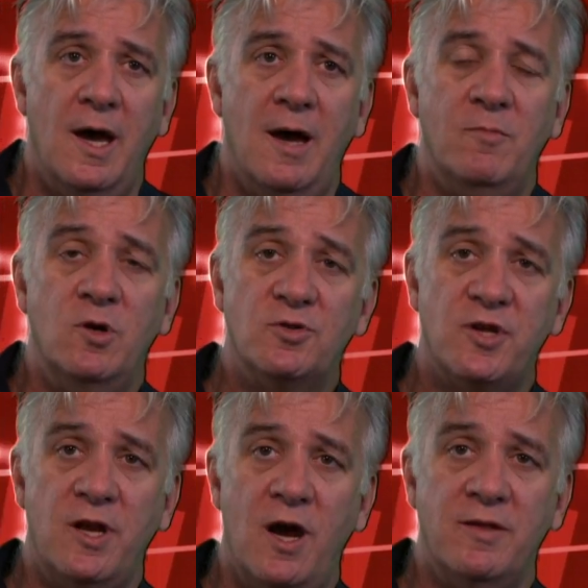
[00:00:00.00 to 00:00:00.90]
We also
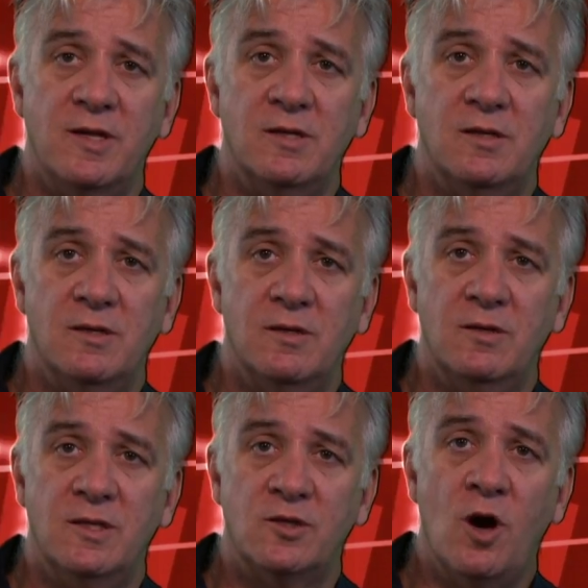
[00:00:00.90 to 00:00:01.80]
know that
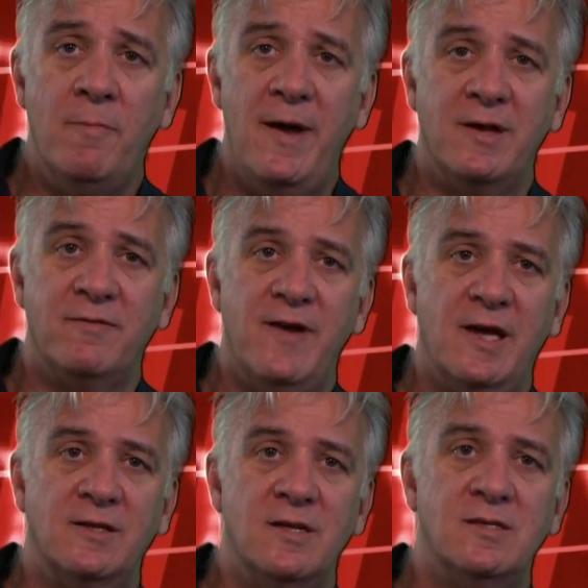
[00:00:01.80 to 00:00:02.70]
there's compounding
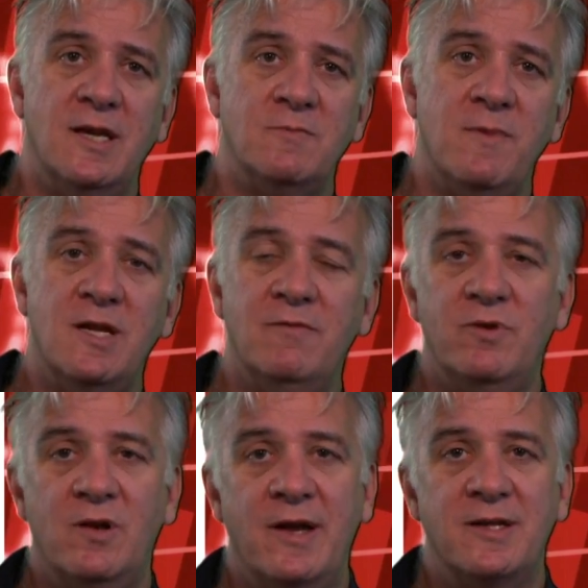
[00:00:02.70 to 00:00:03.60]
factors, as many of you
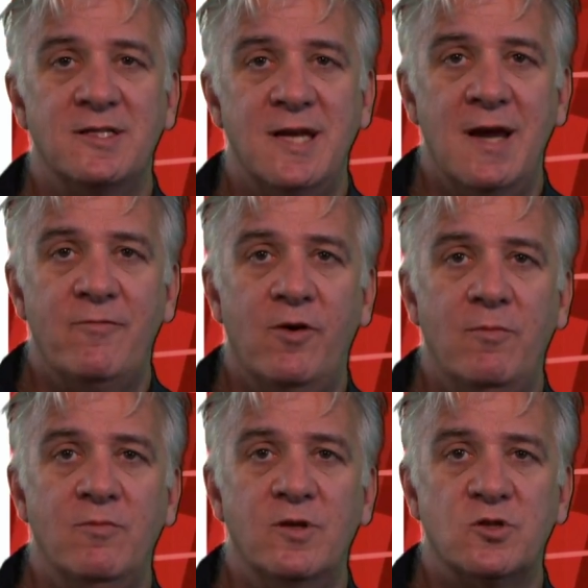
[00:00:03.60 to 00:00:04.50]
will understand
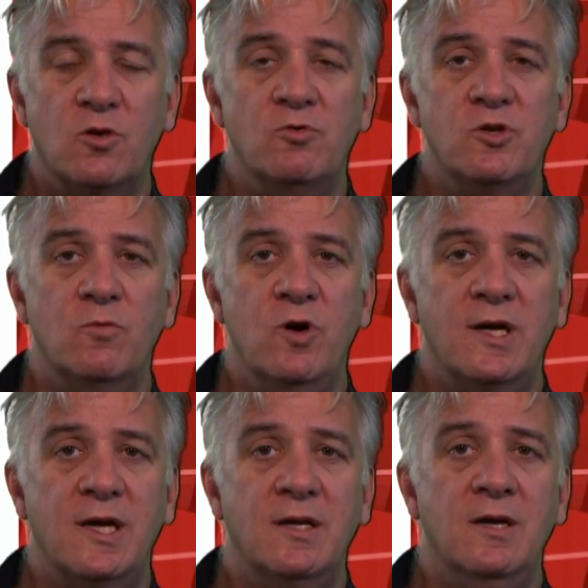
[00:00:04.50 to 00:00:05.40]
from the schools you
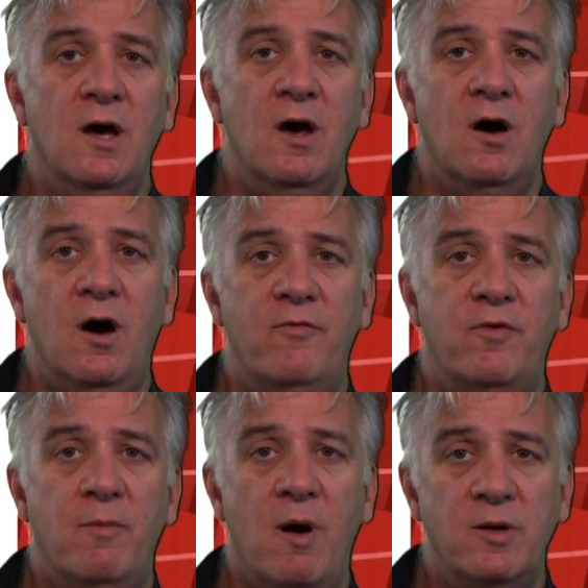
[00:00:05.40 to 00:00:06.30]
work in, of
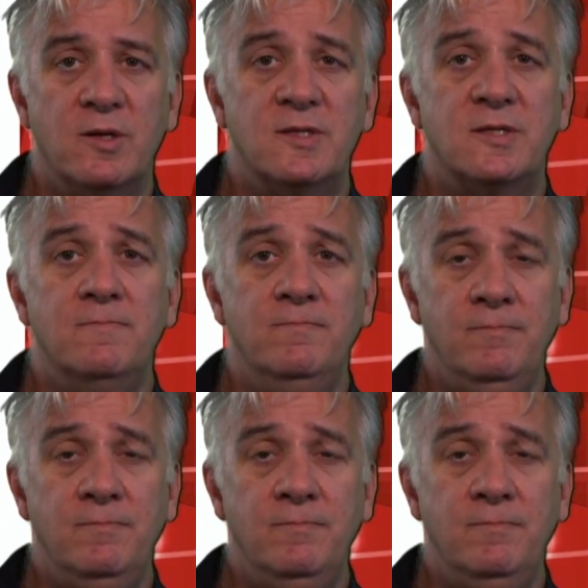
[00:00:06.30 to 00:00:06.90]
remoteness.